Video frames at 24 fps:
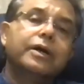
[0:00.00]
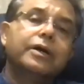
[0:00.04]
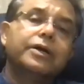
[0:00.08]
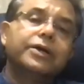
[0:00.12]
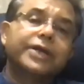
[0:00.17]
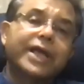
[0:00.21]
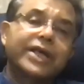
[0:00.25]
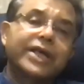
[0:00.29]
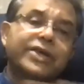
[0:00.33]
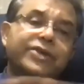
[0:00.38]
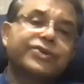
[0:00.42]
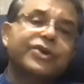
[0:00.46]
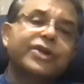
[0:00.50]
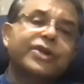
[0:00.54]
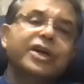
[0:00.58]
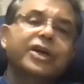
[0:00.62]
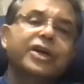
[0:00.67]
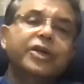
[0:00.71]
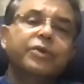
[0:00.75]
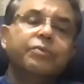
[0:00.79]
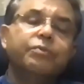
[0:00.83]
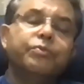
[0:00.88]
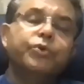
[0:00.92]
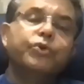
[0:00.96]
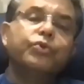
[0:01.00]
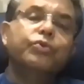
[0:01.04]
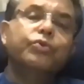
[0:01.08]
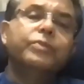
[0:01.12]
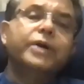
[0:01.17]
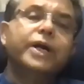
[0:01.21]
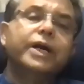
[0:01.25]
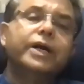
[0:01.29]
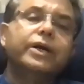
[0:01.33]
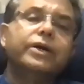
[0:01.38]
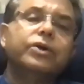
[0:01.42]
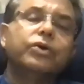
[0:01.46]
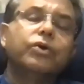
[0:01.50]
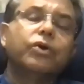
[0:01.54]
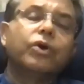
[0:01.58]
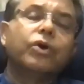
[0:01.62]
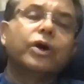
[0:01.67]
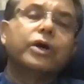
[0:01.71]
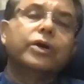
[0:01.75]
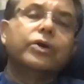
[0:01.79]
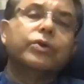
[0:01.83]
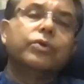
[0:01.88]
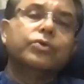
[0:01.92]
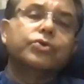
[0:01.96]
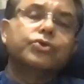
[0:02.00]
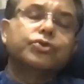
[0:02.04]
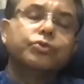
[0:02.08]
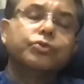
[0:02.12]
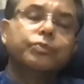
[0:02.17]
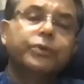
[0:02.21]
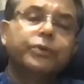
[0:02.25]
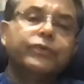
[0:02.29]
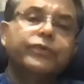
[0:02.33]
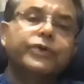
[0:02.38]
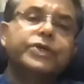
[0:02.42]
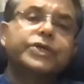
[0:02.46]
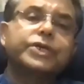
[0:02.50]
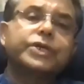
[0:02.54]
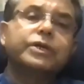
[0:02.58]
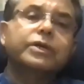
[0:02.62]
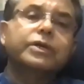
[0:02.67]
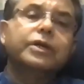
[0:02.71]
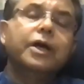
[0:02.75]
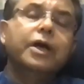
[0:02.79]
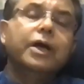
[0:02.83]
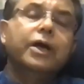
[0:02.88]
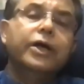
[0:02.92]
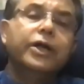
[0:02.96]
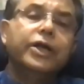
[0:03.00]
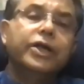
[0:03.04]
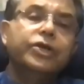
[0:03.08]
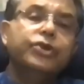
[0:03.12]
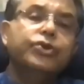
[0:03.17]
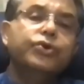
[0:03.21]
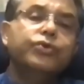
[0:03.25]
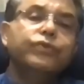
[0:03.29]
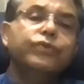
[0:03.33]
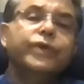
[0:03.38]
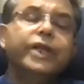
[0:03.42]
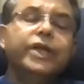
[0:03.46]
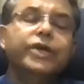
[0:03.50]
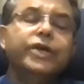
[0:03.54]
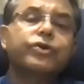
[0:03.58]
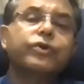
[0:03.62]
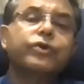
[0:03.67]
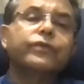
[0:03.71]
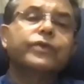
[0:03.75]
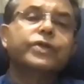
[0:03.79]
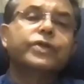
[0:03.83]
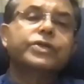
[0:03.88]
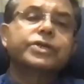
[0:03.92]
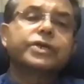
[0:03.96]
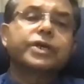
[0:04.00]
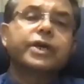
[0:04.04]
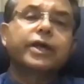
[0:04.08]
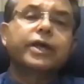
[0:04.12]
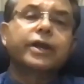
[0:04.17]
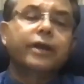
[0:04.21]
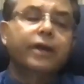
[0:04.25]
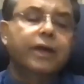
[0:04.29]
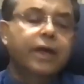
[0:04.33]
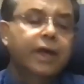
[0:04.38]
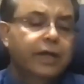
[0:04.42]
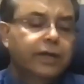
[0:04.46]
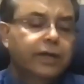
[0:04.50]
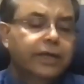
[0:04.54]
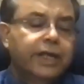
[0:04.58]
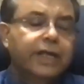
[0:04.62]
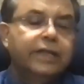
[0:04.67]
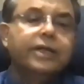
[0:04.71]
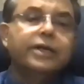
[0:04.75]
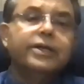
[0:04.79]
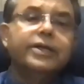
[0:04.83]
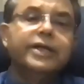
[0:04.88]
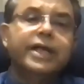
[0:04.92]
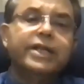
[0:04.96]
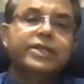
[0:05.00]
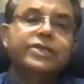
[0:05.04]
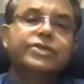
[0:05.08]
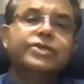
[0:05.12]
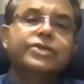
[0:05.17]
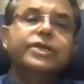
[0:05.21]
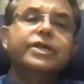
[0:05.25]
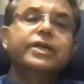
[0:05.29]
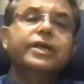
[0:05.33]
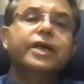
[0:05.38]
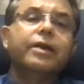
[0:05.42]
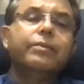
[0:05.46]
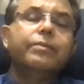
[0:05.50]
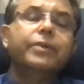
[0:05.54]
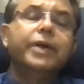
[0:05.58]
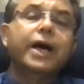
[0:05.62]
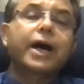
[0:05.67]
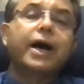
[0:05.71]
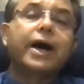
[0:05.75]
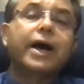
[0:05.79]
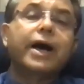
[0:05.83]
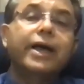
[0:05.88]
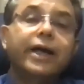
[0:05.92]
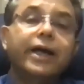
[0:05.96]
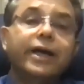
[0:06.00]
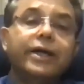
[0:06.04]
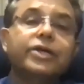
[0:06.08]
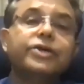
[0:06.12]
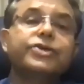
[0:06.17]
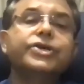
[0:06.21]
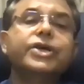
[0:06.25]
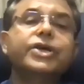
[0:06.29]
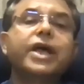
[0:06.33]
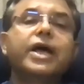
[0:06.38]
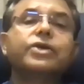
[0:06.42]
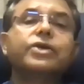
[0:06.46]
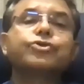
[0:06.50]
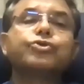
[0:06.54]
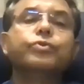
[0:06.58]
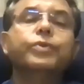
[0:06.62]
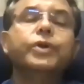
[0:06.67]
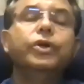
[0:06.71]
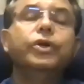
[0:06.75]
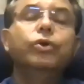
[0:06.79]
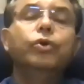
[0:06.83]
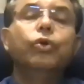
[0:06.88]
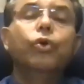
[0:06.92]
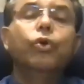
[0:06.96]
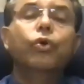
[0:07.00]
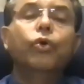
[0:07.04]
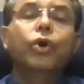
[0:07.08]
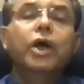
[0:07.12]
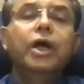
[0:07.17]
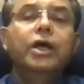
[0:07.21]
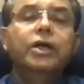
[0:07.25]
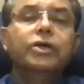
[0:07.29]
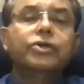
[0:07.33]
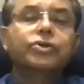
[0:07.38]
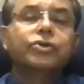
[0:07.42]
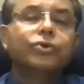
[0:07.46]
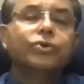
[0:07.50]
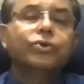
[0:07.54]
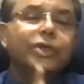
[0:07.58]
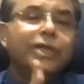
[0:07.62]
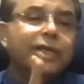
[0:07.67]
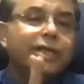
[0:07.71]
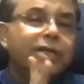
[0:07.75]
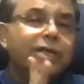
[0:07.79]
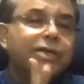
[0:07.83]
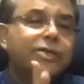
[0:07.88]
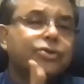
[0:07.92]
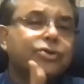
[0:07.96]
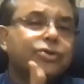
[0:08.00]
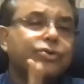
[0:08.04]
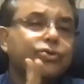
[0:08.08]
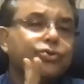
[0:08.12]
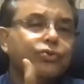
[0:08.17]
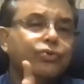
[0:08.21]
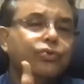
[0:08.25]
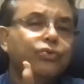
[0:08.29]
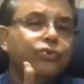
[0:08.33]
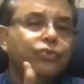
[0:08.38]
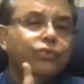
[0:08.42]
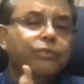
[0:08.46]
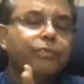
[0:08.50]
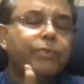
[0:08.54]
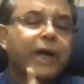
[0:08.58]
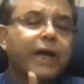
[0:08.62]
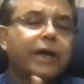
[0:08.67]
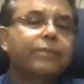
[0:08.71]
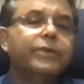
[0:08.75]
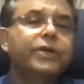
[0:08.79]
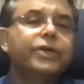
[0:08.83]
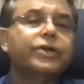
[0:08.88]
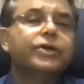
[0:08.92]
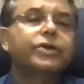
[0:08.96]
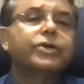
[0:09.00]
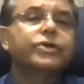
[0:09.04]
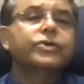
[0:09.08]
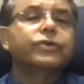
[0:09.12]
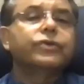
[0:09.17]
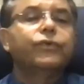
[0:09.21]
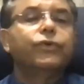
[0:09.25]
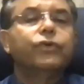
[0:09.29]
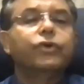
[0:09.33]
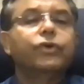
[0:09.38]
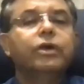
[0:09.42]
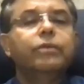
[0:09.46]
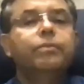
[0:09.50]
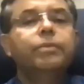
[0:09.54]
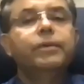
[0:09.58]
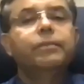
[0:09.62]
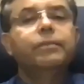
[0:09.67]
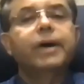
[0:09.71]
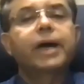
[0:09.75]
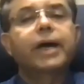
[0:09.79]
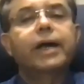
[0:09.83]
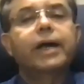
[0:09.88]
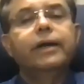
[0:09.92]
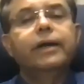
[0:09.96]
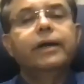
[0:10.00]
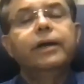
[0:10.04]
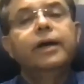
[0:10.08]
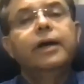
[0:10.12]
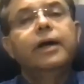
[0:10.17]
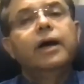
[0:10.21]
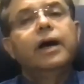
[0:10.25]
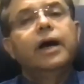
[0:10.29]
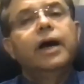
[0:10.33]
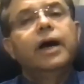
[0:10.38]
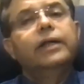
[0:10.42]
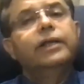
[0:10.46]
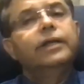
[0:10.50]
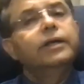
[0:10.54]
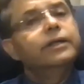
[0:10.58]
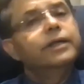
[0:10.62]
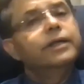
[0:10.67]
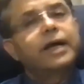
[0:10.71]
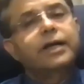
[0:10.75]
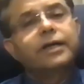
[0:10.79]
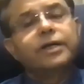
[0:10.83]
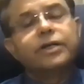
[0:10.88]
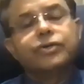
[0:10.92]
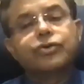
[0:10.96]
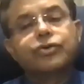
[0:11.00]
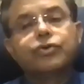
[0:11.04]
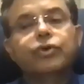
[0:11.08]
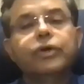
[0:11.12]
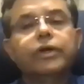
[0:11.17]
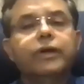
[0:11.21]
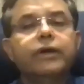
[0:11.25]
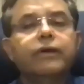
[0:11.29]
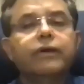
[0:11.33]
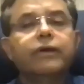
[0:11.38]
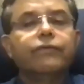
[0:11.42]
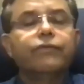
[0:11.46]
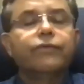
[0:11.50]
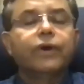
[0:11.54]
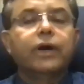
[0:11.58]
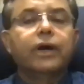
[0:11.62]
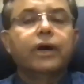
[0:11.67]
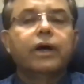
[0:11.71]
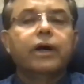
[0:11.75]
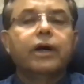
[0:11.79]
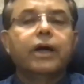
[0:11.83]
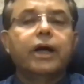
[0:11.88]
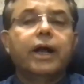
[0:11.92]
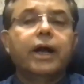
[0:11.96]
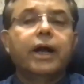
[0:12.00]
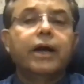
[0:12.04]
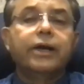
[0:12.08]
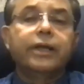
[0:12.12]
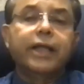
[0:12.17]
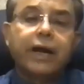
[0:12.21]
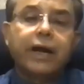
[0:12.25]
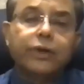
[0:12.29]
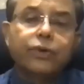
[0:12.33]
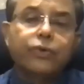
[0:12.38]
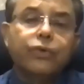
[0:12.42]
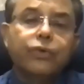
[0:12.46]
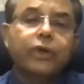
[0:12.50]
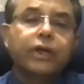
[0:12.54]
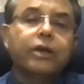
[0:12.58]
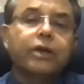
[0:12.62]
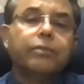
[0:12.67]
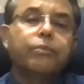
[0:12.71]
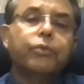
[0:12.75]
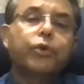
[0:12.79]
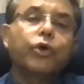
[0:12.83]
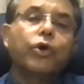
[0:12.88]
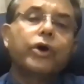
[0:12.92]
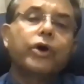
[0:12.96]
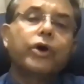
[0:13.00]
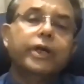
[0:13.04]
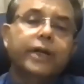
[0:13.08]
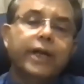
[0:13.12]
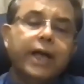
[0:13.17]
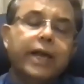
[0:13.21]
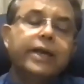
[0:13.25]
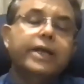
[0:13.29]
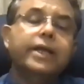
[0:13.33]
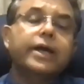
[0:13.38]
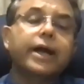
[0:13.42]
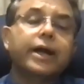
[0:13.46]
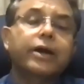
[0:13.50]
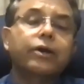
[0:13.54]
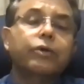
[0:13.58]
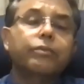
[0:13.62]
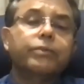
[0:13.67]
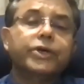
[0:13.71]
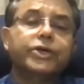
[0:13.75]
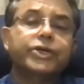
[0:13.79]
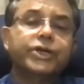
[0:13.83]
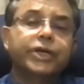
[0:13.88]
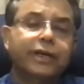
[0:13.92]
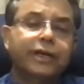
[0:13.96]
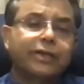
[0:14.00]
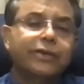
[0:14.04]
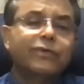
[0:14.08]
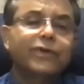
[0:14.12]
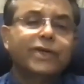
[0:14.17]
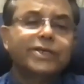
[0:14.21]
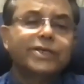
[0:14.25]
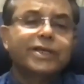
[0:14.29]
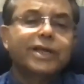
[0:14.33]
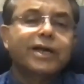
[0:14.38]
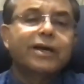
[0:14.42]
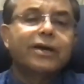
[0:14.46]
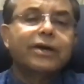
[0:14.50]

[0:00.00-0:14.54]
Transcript: textural improvement or superficial rejuvenation of the skin, then the density can be high, energy has to be low. So these 2 parameters, if you keep in mind, I think that is good enough, and that you can employ in any kind of machine. Otherwise, they are